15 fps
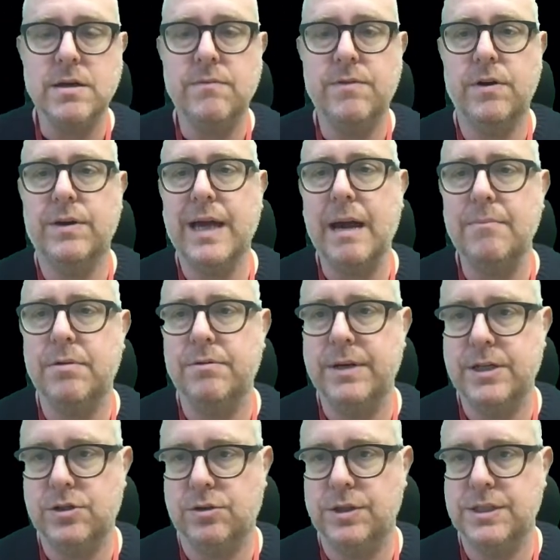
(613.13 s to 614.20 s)
vocabulary
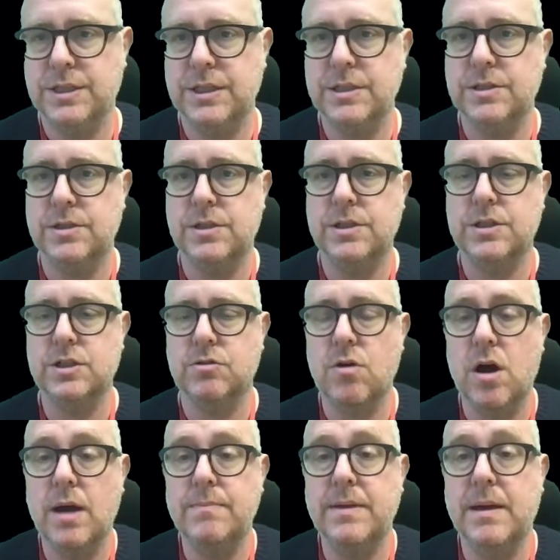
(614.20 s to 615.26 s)
choices to
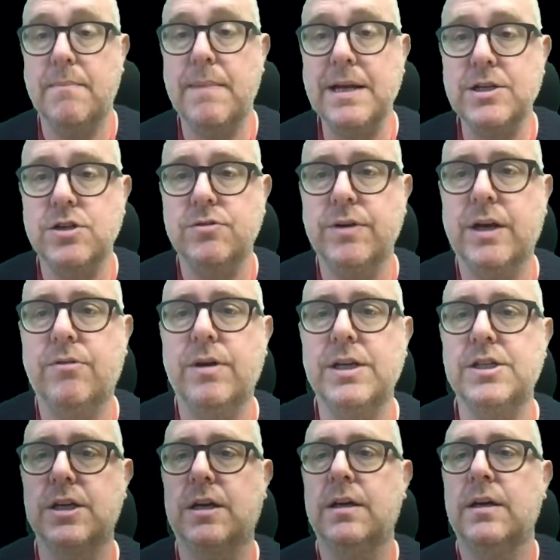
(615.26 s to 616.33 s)
describe the imaginary
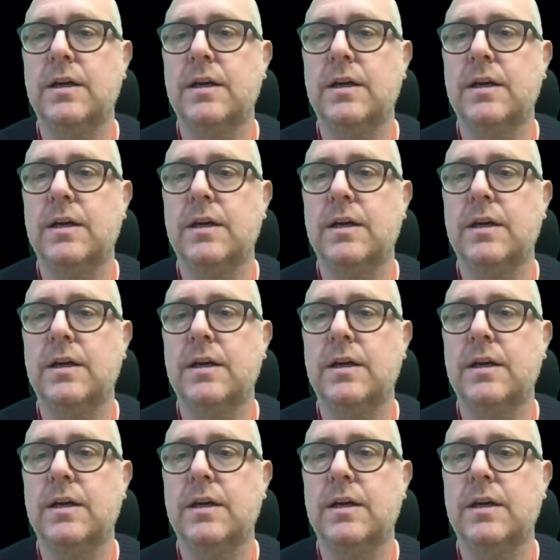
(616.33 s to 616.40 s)
creature